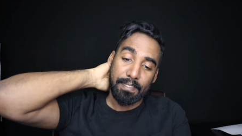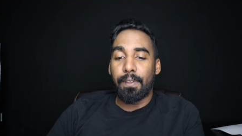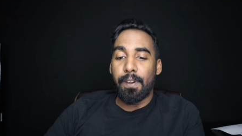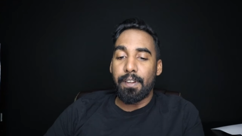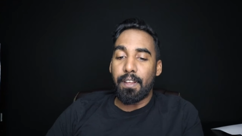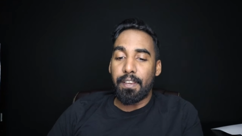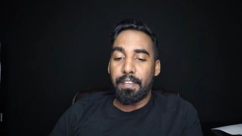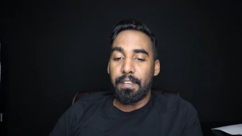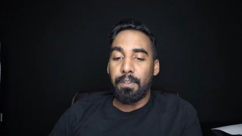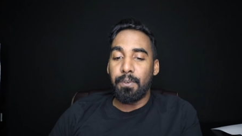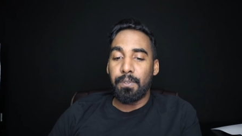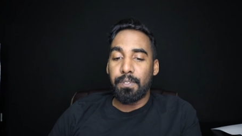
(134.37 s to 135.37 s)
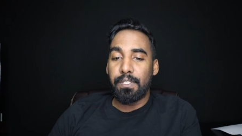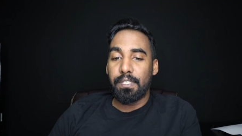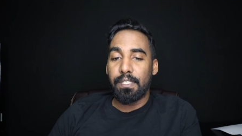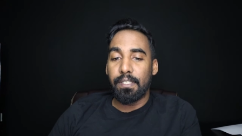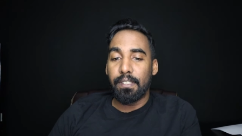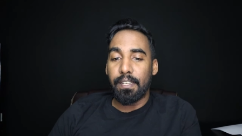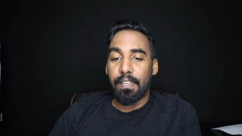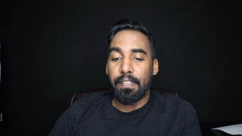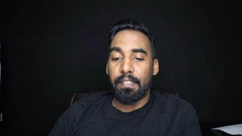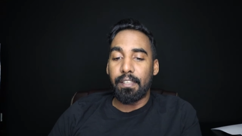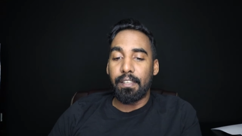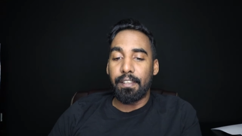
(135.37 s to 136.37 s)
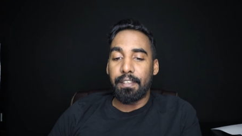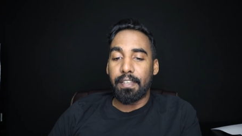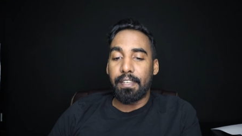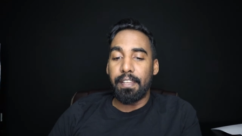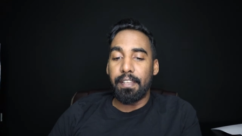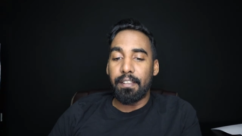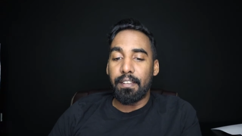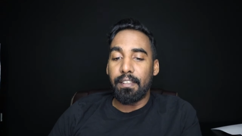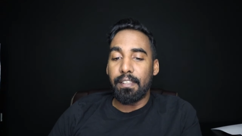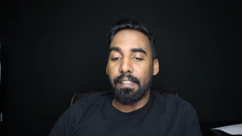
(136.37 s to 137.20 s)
Third on the news in, on the Gleaner